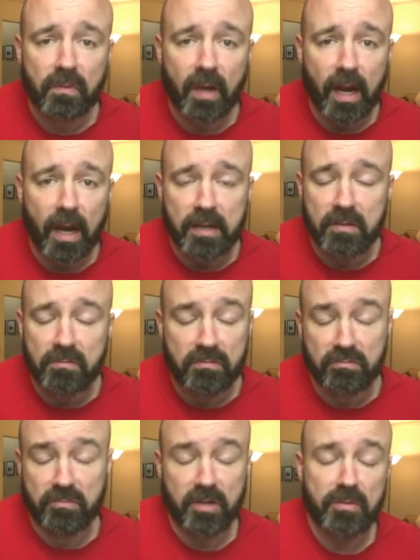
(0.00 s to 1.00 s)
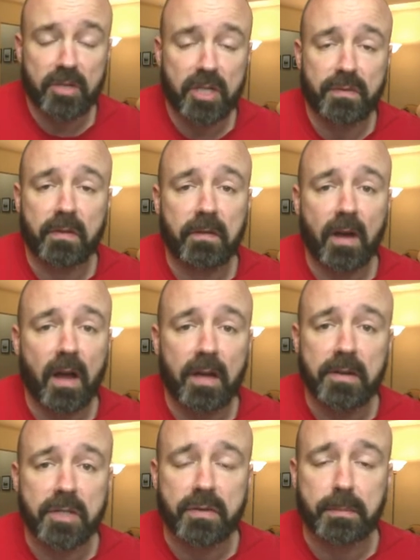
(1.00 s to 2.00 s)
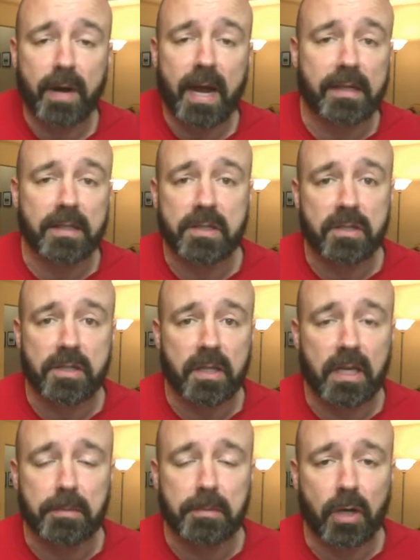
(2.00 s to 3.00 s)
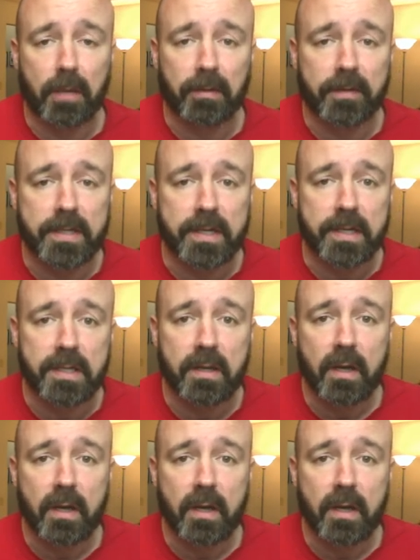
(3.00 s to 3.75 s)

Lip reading: and just for fun, just for practice, just to keep sharp at physics.